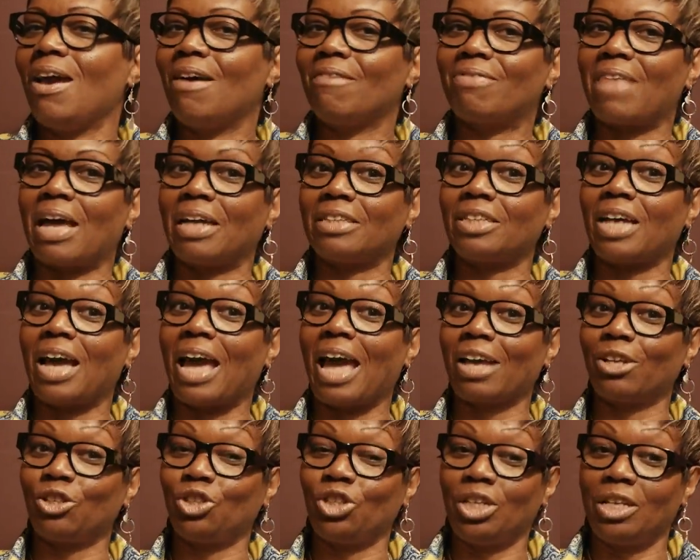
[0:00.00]
that
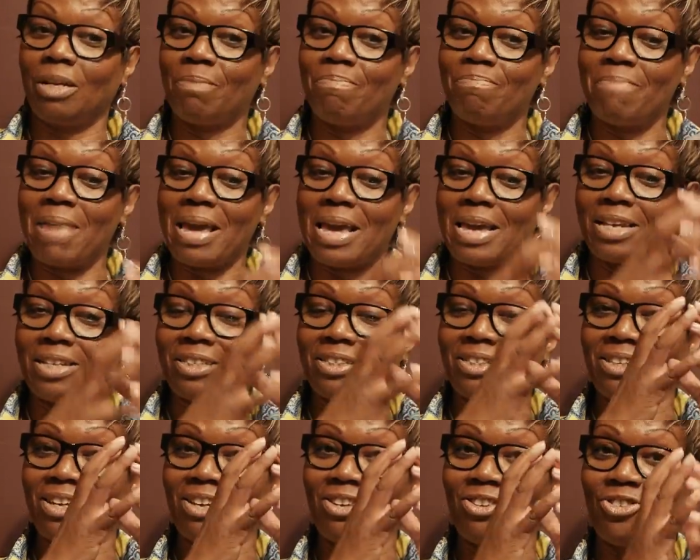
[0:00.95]
actually
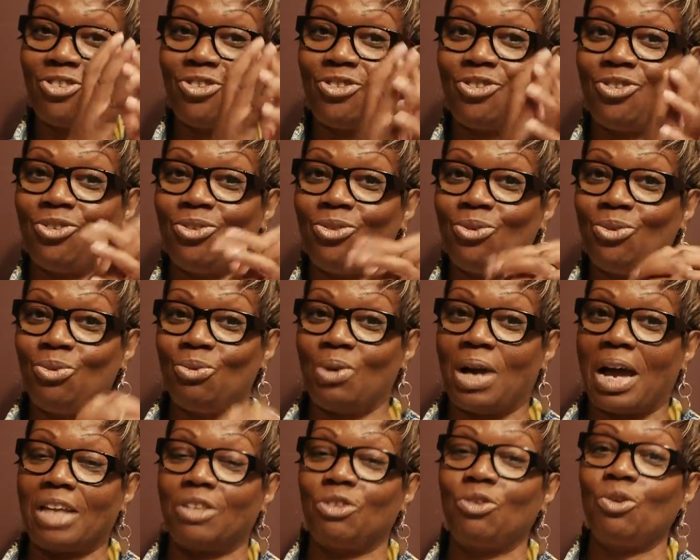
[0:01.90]
makes you
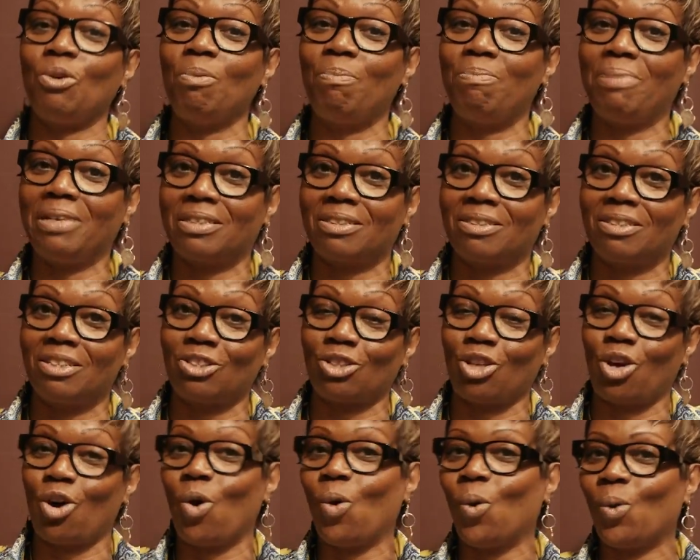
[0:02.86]
and your business
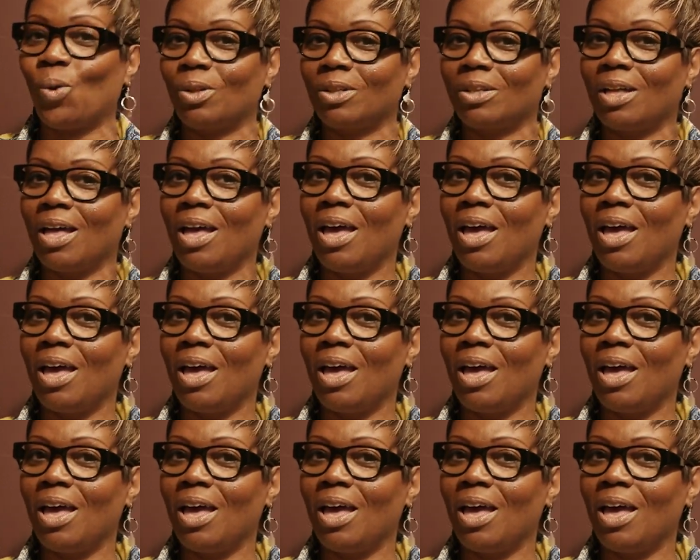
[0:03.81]
whole,